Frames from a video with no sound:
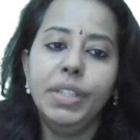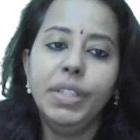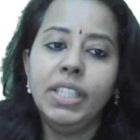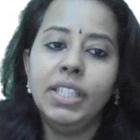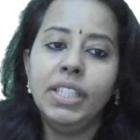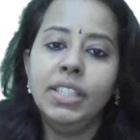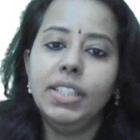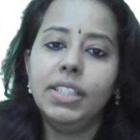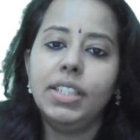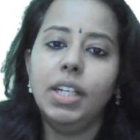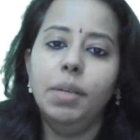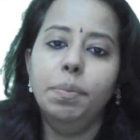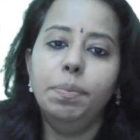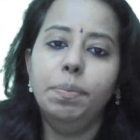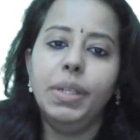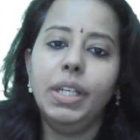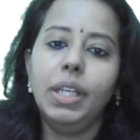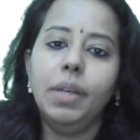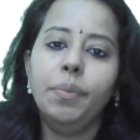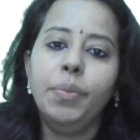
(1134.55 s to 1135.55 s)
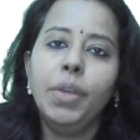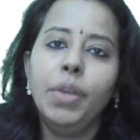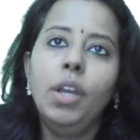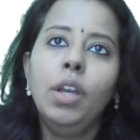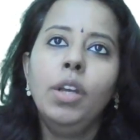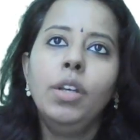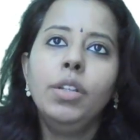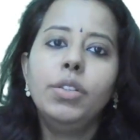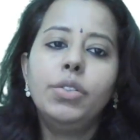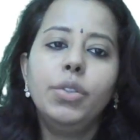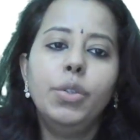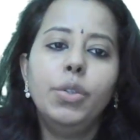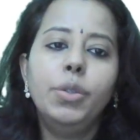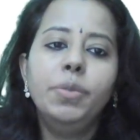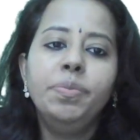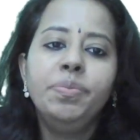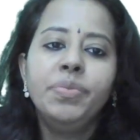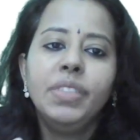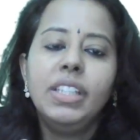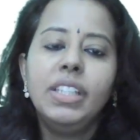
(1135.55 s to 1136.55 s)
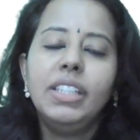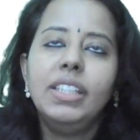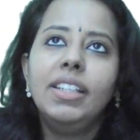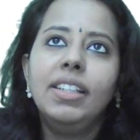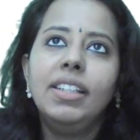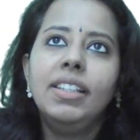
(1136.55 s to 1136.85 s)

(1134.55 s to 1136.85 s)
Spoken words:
within the company. So